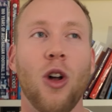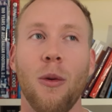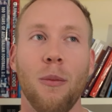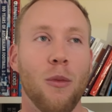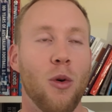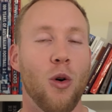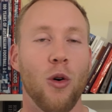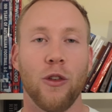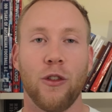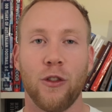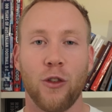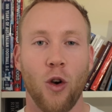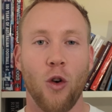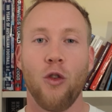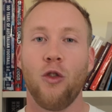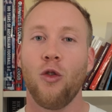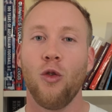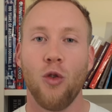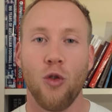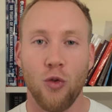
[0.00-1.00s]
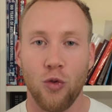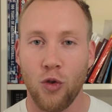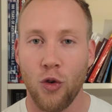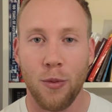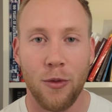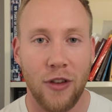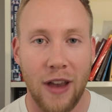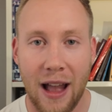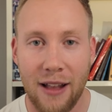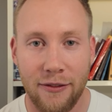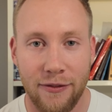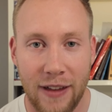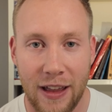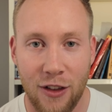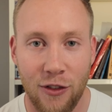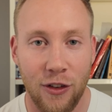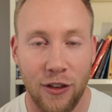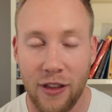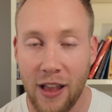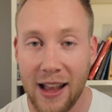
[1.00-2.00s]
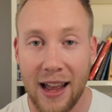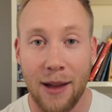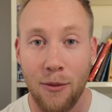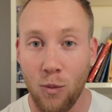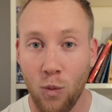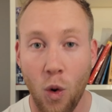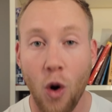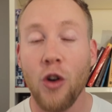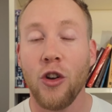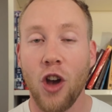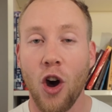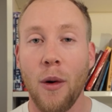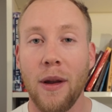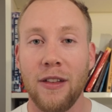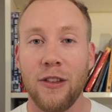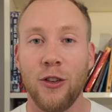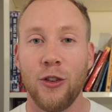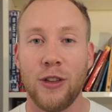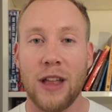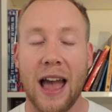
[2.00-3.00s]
lot more social group chat features that I won't go into